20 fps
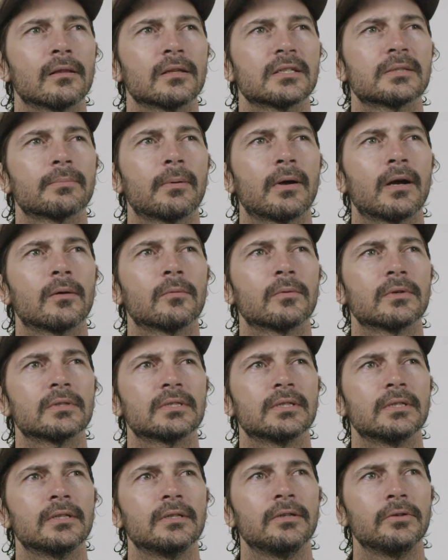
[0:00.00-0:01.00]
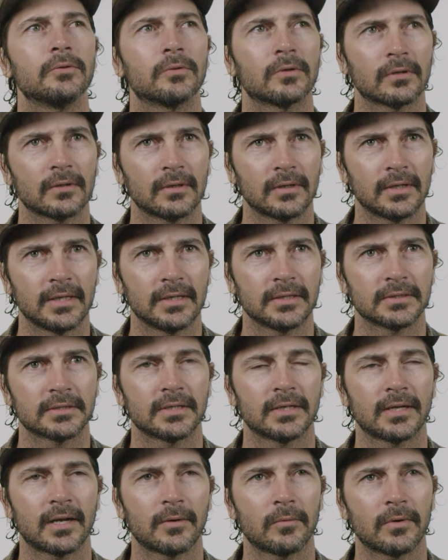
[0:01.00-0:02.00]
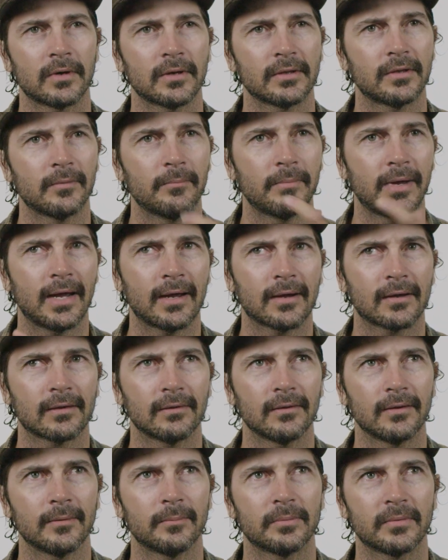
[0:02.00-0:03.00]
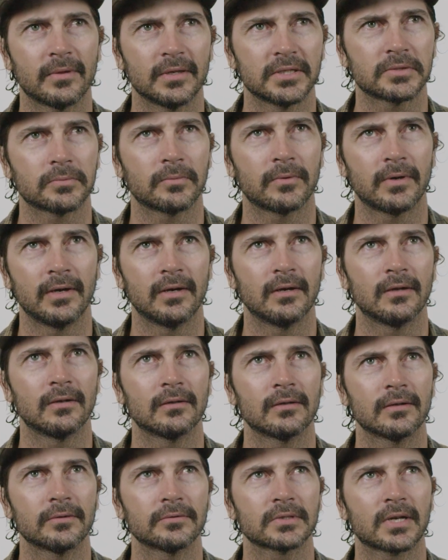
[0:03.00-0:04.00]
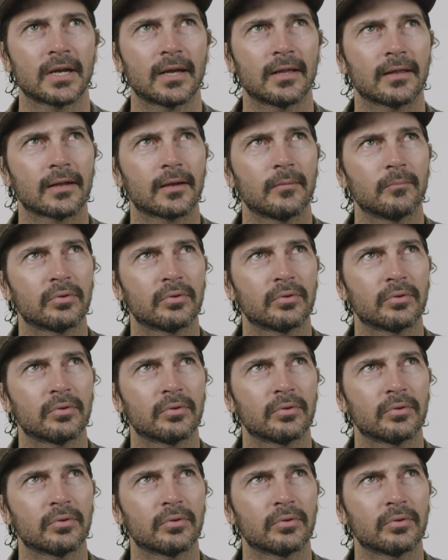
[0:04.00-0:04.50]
This spot was in New Orleans, and I wanted to backflip this rail. It was kind of like a